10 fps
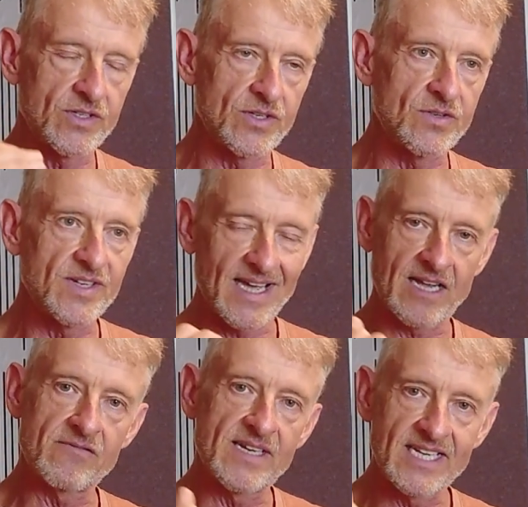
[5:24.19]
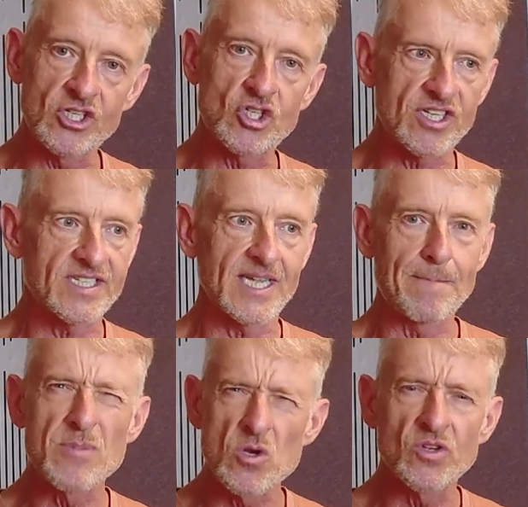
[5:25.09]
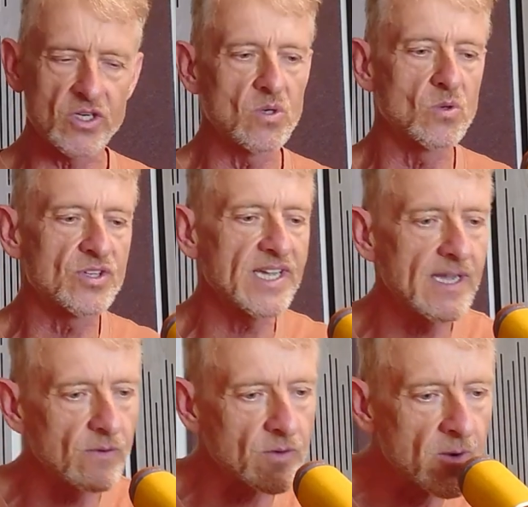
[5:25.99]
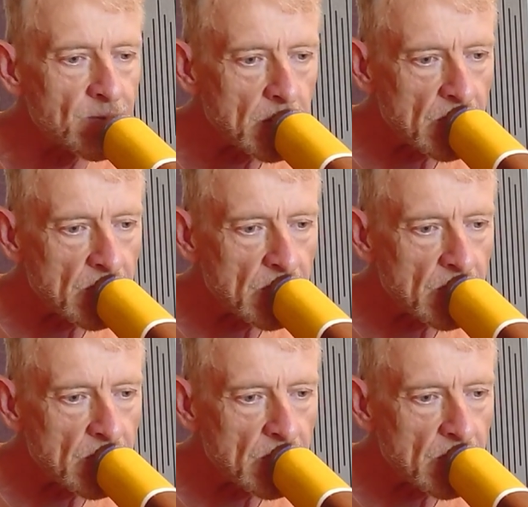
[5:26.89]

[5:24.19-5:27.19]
you can get that really interesting musical sound.